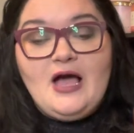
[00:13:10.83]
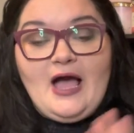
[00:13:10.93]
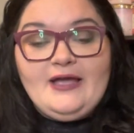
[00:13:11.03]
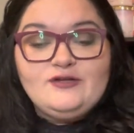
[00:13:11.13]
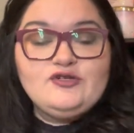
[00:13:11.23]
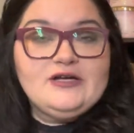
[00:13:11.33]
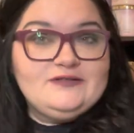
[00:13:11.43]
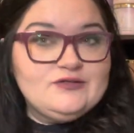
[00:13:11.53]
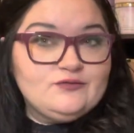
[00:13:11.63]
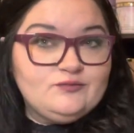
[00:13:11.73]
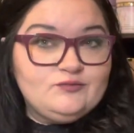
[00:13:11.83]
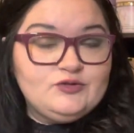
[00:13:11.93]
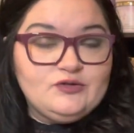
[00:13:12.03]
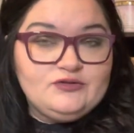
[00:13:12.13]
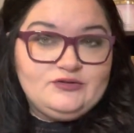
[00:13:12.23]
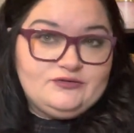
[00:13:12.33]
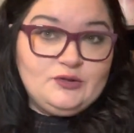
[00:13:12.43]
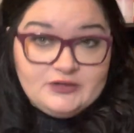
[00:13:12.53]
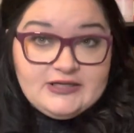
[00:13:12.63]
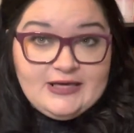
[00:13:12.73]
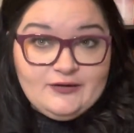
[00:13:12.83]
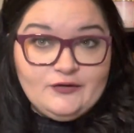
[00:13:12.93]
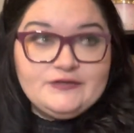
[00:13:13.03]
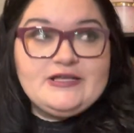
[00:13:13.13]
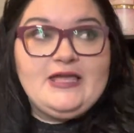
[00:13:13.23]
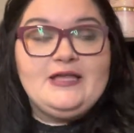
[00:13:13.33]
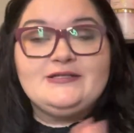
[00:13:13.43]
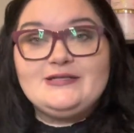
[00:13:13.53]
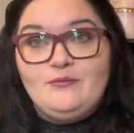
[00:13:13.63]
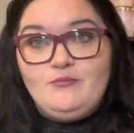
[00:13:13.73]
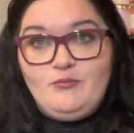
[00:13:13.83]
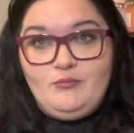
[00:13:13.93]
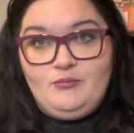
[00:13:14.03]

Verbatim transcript: I had tried these the donut candles and some